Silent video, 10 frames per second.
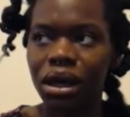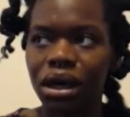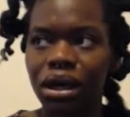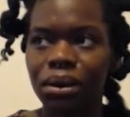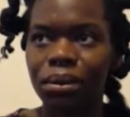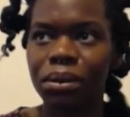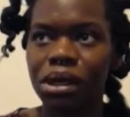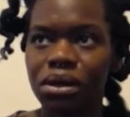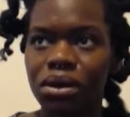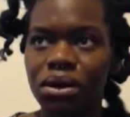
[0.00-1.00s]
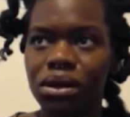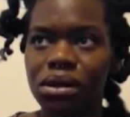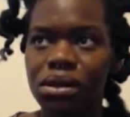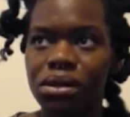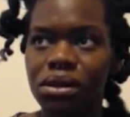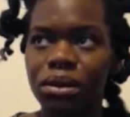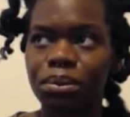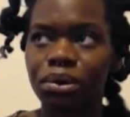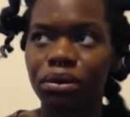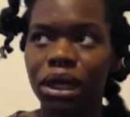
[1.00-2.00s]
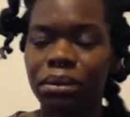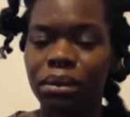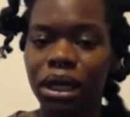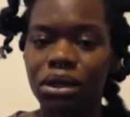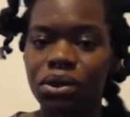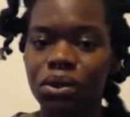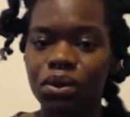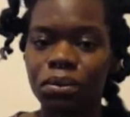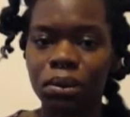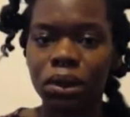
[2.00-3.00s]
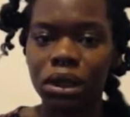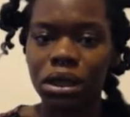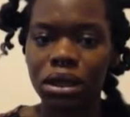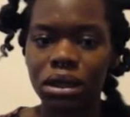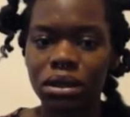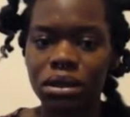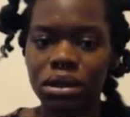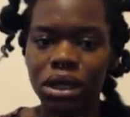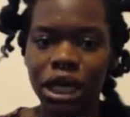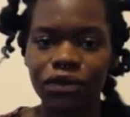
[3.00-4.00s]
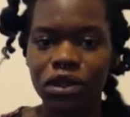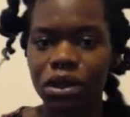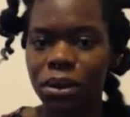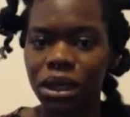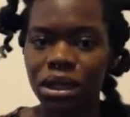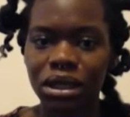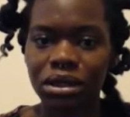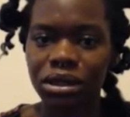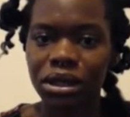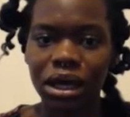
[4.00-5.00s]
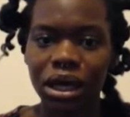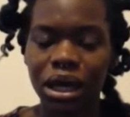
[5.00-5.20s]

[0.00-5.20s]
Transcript: um, because the pre-made sort of products, they have so many things in there,